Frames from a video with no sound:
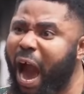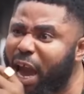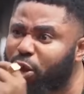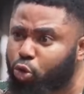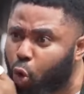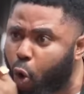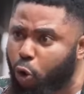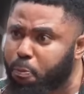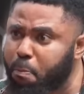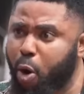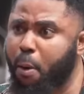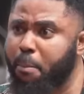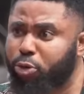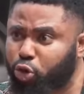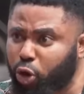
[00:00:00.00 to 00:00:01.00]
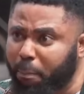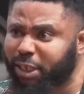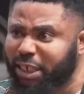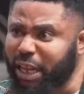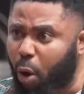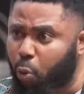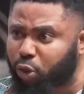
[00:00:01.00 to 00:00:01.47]
I told mom
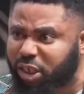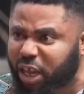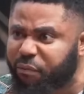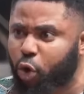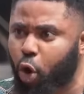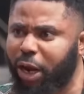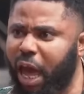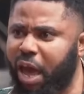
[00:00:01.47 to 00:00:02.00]
something that will save your